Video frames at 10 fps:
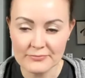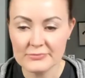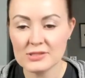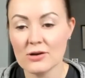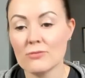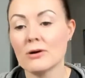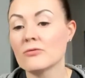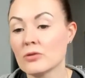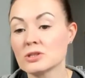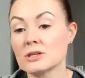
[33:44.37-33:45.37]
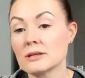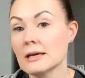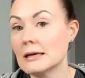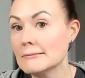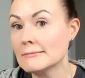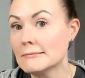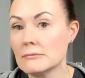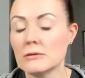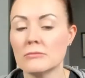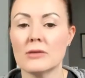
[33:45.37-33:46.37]
So unfortunately,
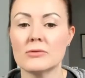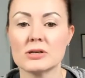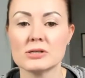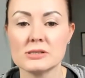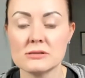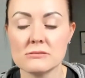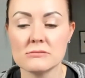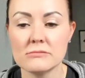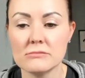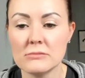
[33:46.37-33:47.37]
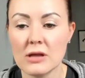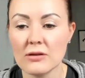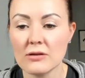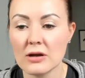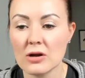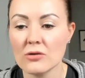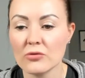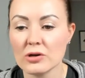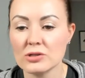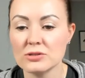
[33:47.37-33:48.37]
maybe there's nothing that carnivore
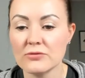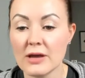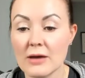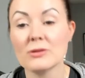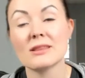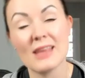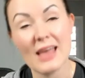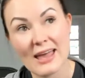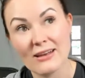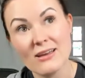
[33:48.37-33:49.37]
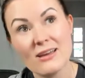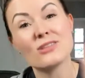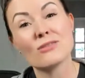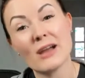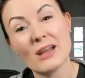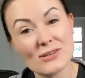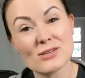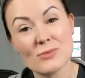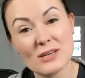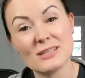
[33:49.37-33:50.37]
can do for that. But then there might also
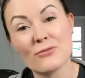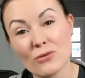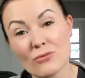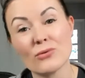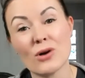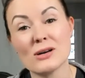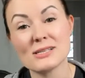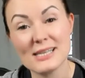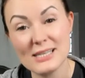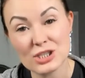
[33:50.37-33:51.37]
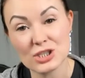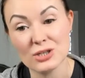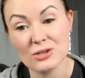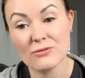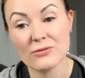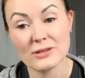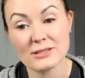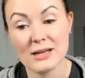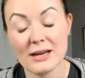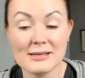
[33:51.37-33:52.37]
be a different root cause issue for the
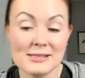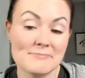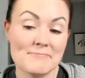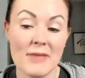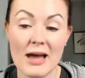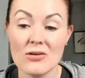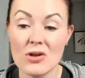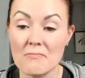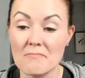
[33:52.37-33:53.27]
tinnitus. I don't know.